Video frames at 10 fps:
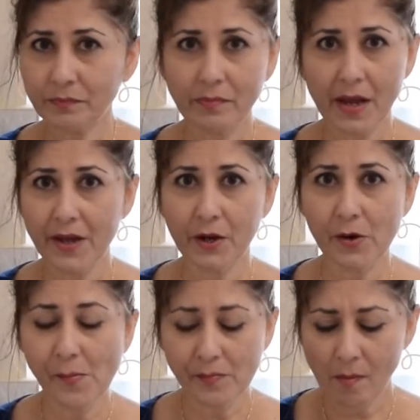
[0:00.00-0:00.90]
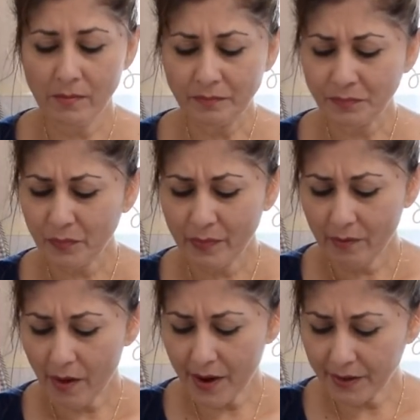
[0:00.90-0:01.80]
There you go.
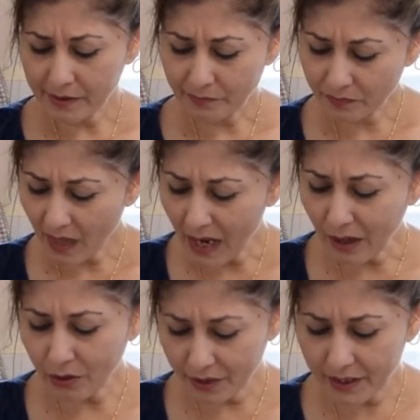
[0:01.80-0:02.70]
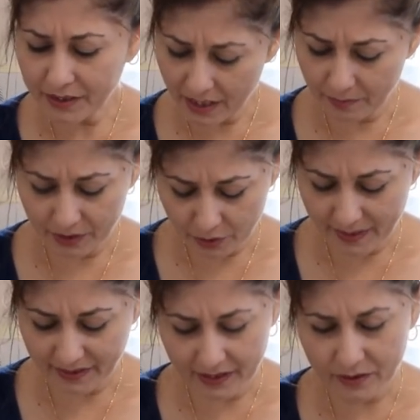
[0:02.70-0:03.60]
And how long did it take me to
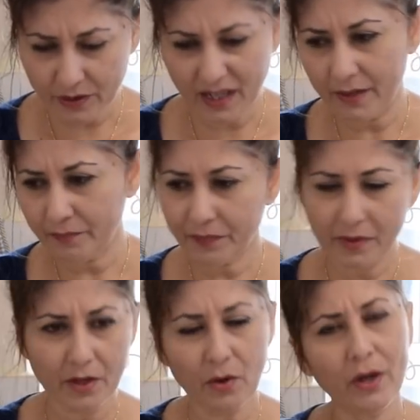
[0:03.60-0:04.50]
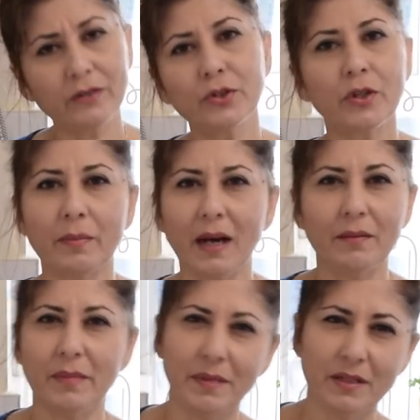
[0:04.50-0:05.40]
make this? Okay, the oil took
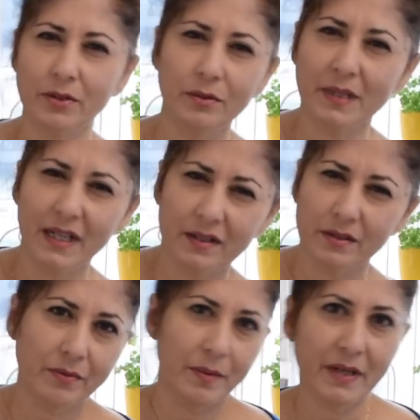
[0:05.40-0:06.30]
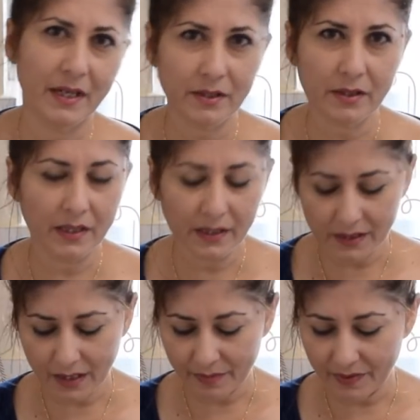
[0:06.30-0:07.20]
about maybe two minutes, three minutes to
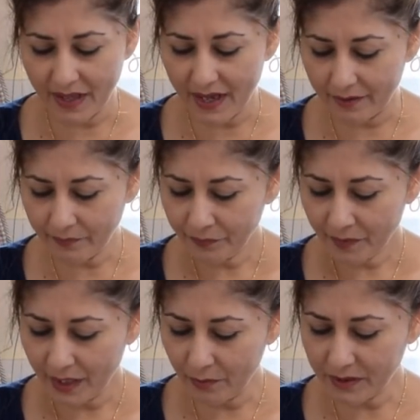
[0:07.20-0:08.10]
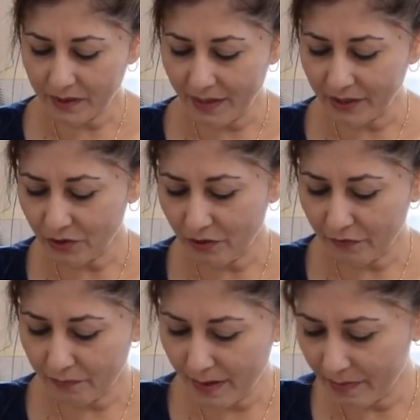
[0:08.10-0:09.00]
heat up. And then it was a matter
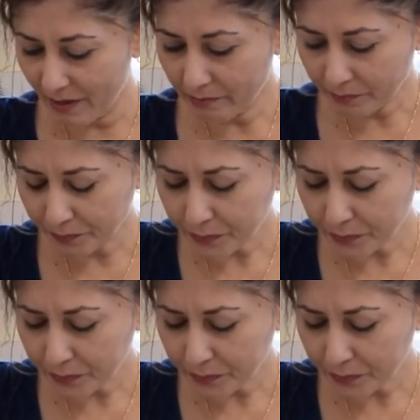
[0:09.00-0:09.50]
of maybe